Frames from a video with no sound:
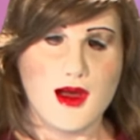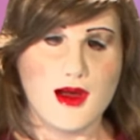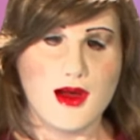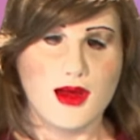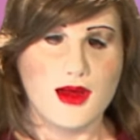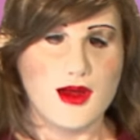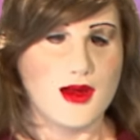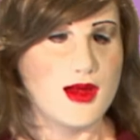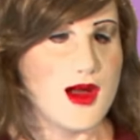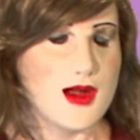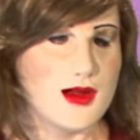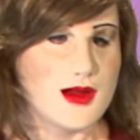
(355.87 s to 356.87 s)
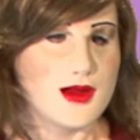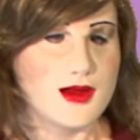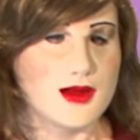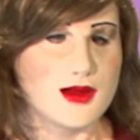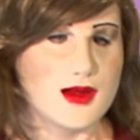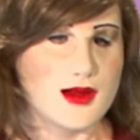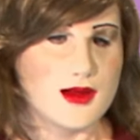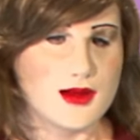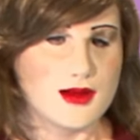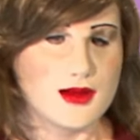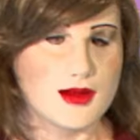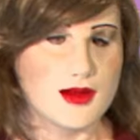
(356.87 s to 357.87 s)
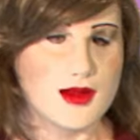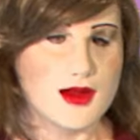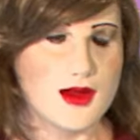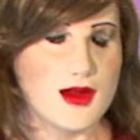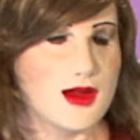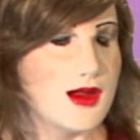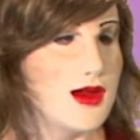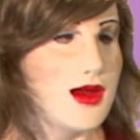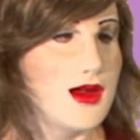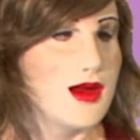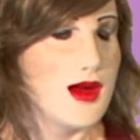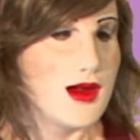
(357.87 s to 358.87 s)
Back in the turn of the century,